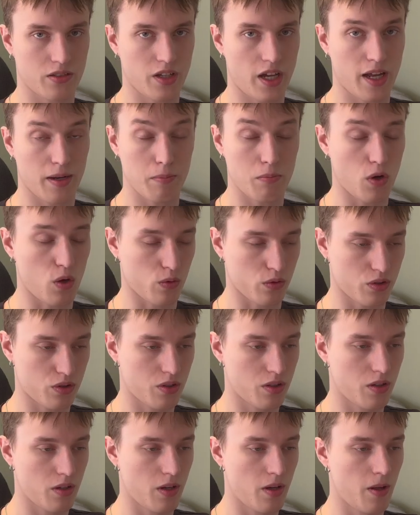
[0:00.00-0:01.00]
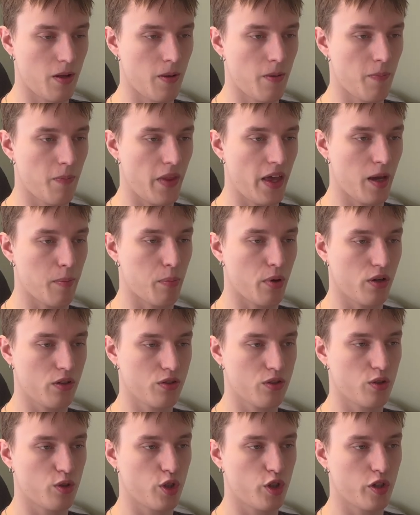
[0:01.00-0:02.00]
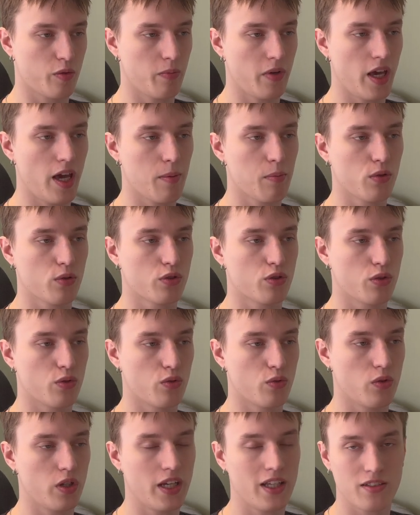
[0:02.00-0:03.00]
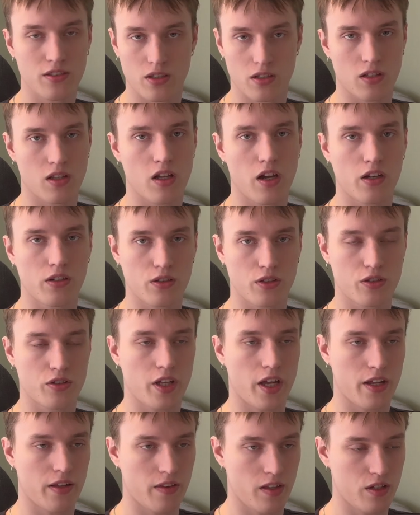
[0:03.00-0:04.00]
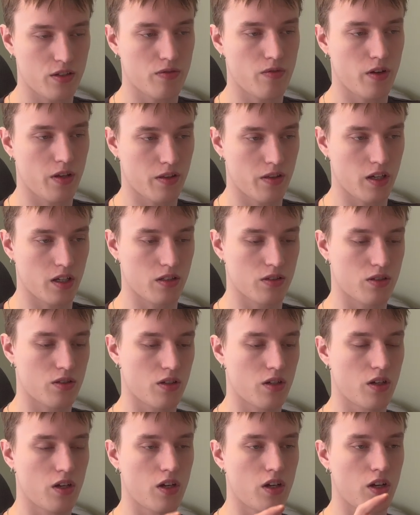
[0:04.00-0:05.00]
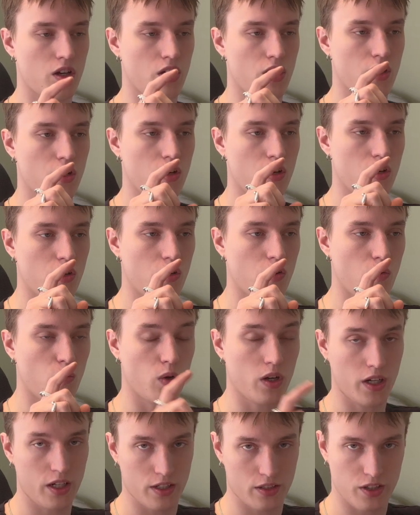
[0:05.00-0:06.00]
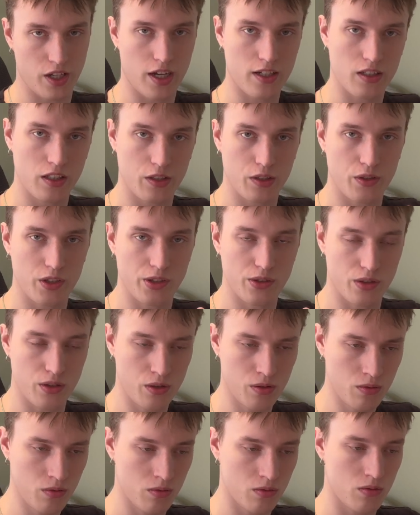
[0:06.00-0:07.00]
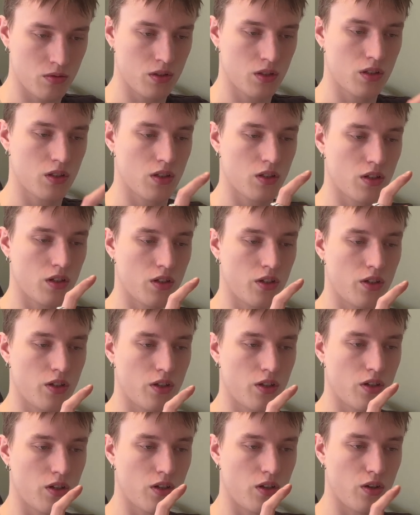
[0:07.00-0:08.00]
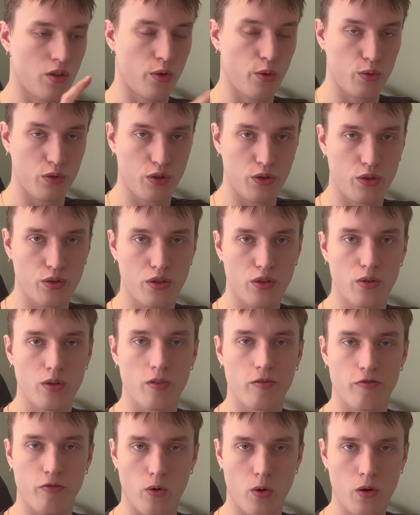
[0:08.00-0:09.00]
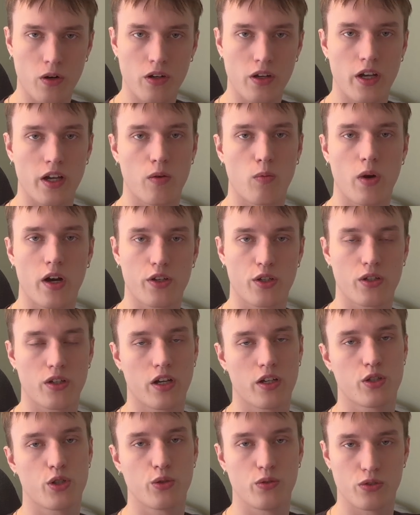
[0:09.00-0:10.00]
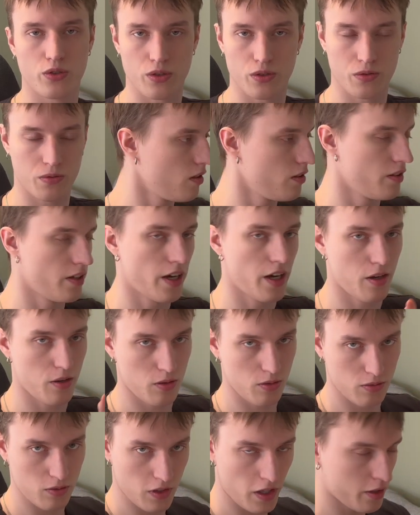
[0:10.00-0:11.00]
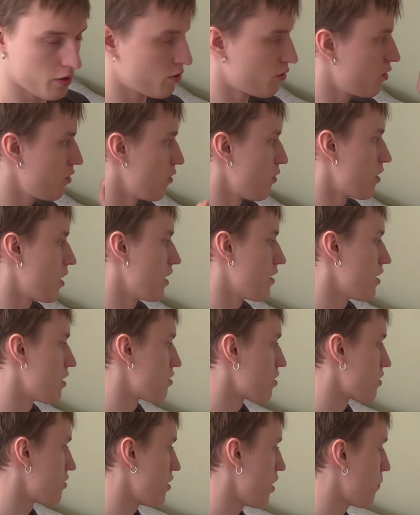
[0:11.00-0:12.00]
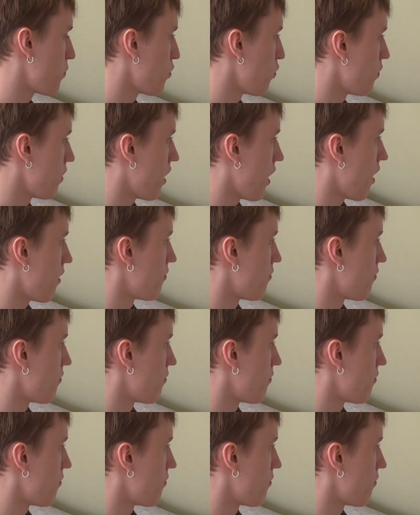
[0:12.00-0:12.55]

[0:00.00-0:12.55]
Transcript: at most, a person should be able to instantly understand these three things. What exactly do you do? Who do you do it for? And why should I choose you? Now, let's look at this example we have